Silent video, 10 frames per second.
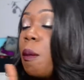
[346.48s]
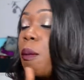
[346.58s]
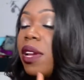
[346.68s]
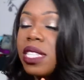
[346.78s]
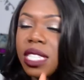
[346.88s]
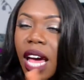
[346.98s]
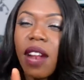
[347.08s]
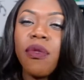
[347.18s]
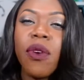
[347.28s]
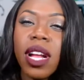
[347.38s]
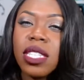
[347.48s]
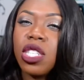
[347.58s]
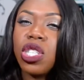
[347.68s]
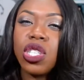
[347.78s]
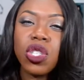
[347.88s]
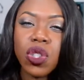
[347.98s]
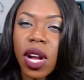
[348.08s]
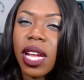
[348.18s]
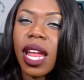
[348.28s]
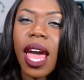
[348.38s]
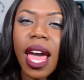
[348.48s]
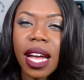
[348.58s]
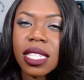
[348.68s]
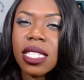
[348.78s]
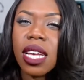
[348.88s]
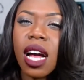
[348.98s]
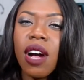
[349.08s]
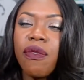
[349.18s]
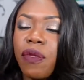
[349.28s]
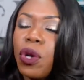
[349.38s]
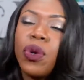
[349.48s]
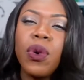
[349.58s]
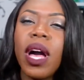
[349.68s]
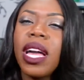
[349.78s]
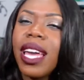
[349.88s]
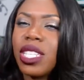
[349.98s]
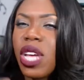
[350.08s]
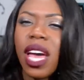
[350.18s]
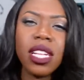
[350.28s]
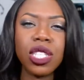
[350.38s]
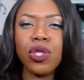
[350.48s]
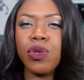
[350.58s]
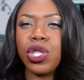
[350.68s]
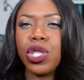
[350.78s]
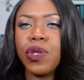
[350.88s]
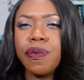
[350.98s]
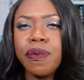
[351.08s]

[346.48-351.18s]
but is not afraid to just straight act a fool and catch an attitude with you.